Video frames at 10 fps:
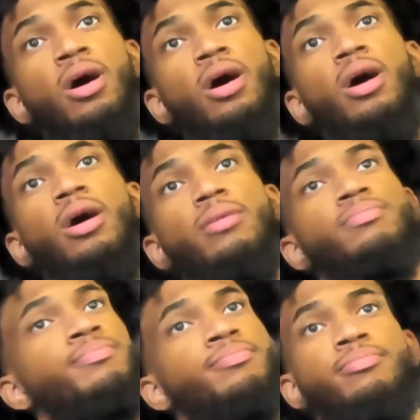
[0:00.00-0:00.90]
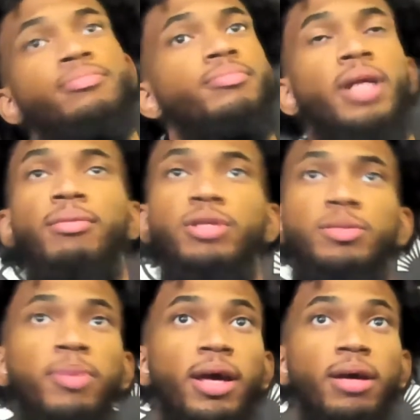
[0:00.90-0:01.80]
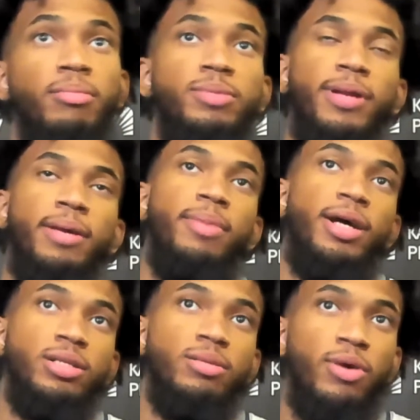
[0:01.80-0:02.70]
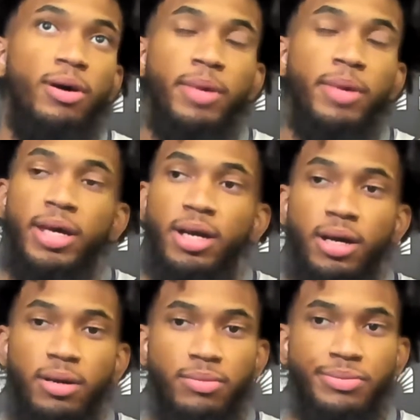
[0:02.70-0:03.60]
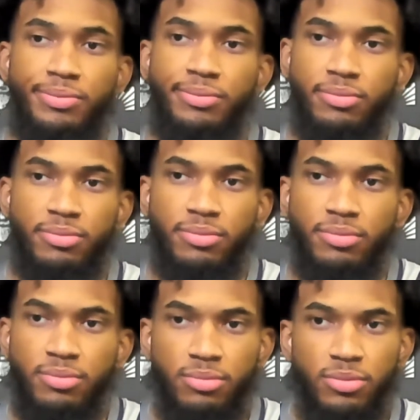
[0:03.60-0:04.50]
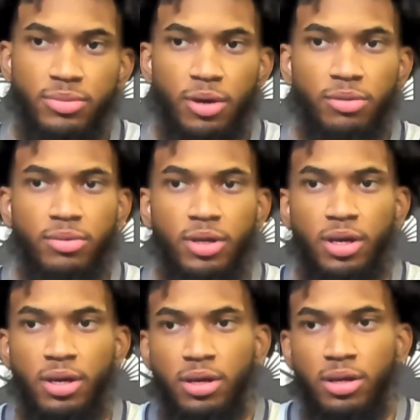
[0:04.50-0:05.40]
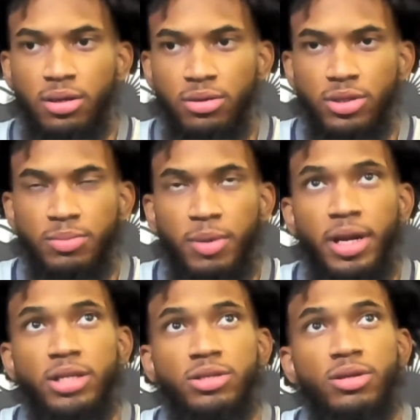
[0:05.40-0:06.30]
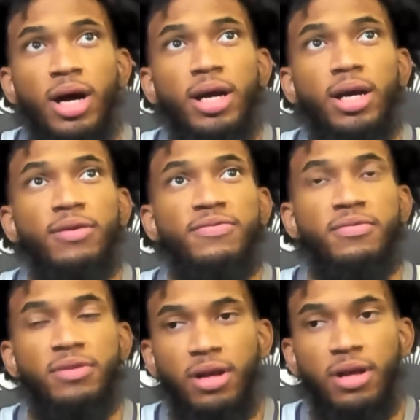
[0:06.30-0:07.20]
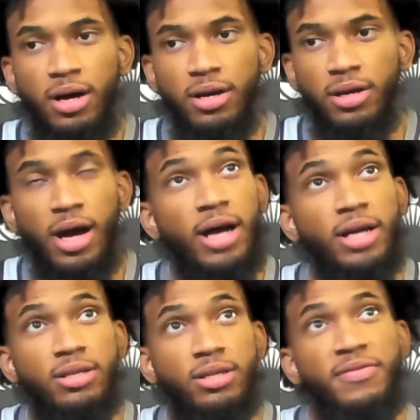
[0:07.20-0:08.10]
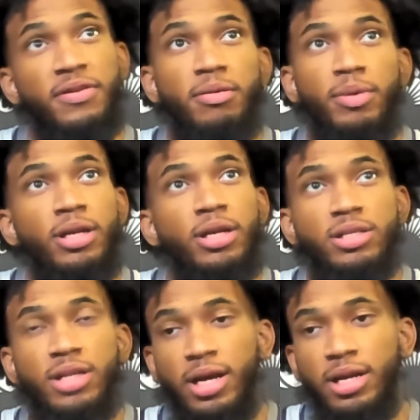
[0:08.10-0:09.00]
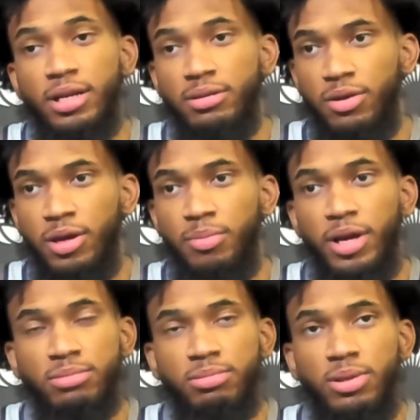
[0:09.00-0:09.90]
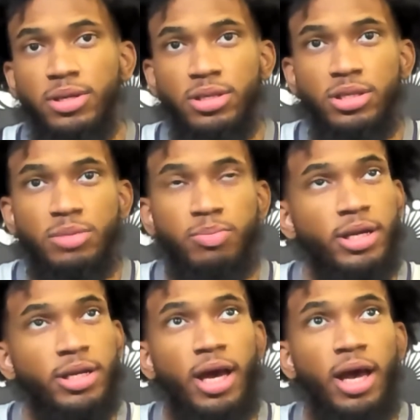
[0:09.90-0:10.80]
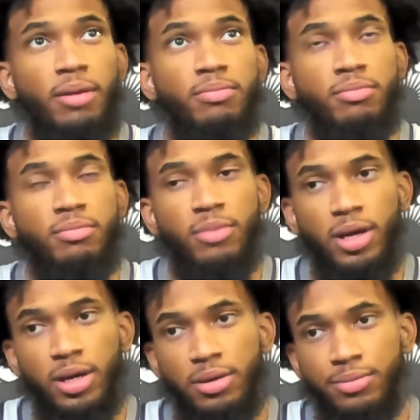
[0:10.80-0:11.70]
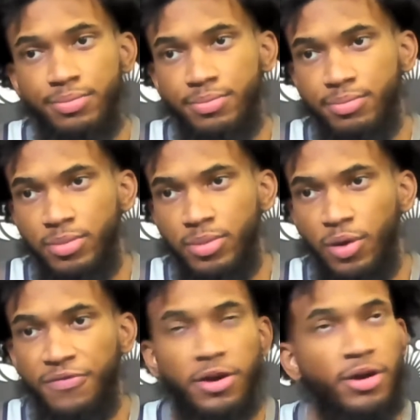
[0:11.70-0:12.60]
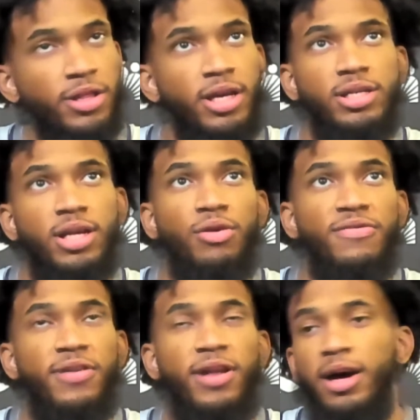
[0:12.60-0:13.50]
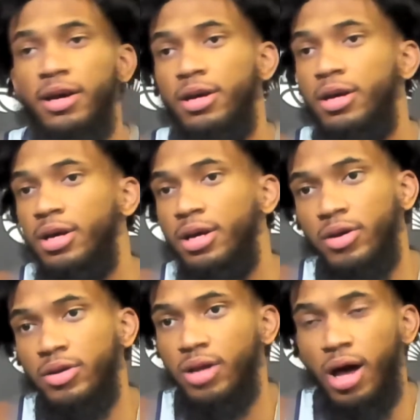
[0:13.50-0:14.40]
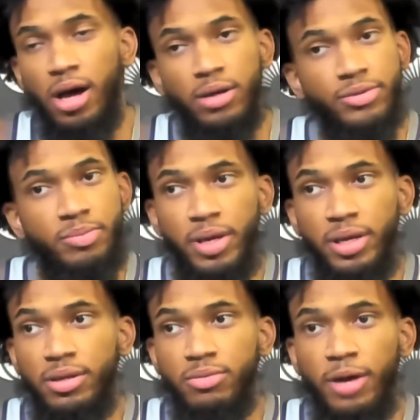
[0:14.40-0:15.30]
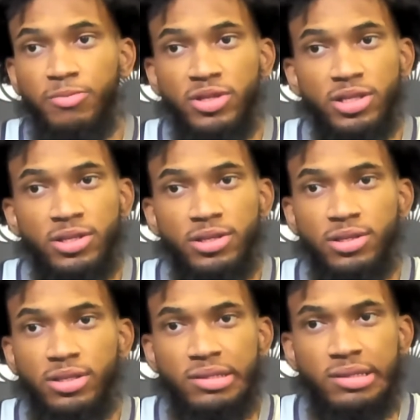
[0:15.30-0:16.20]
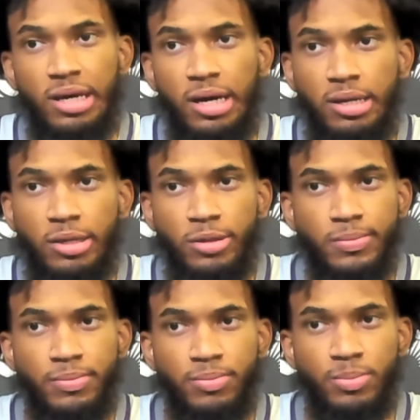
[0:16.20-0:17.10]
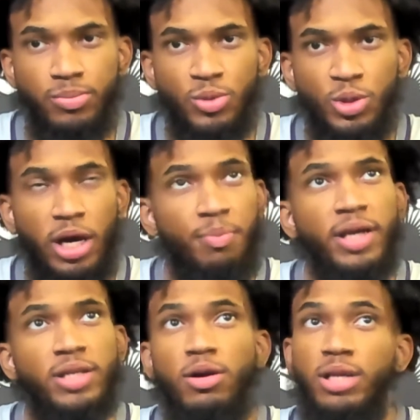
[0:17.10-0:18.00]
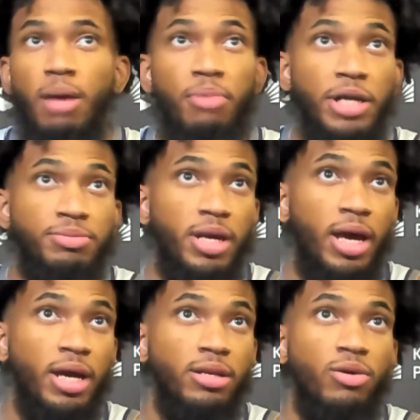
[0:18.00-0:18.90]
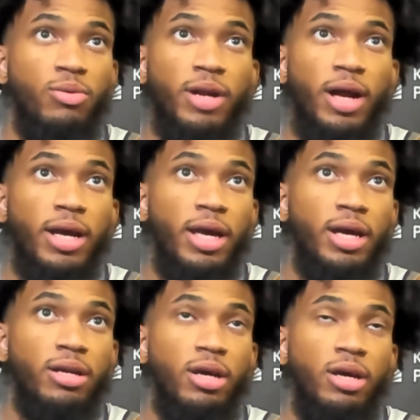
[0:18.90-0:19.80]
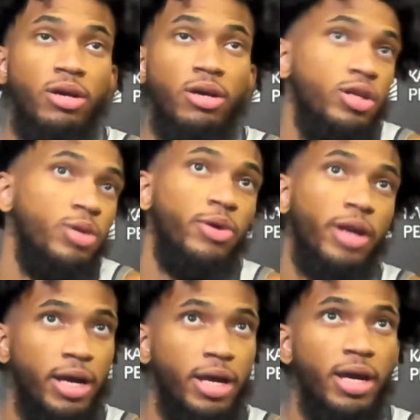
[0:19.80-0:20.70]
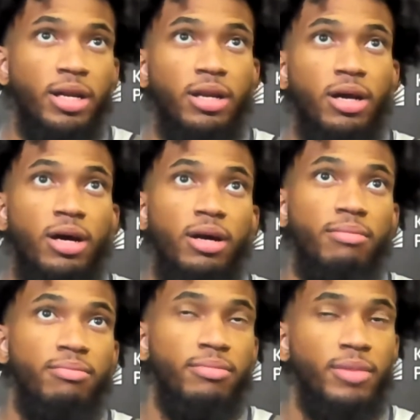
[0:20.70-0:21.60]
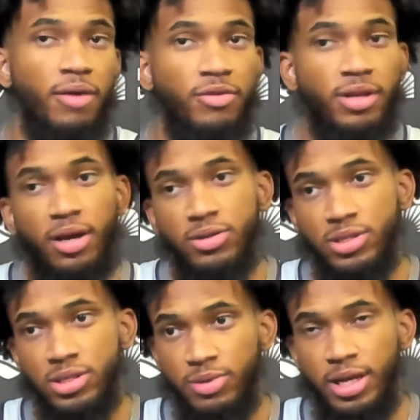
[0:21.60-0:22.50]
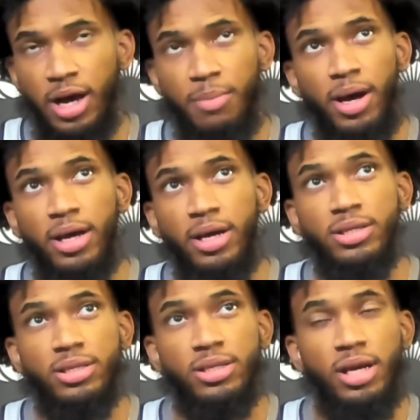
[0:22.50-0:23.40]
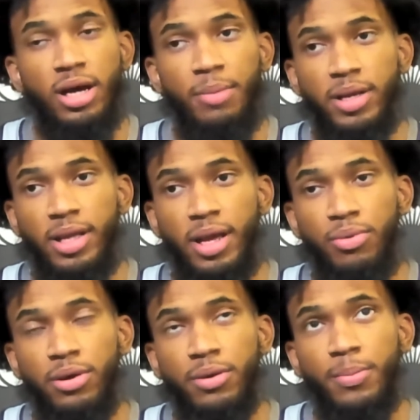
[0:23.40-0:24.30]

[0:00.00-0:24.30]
Um, man, I'm just playing. I'm just playing basketball, man. Um, you know, using my natural God gift, uh, God gifted abilities that you know He blessed me with to just play the game. Um, you know, figuring things out on the fly, uh, just being in the right positions, uh, trying to play as hard as I possibly can, doing what I can, controlling what I can, and uh, everything else is really out of my hands um, at that point.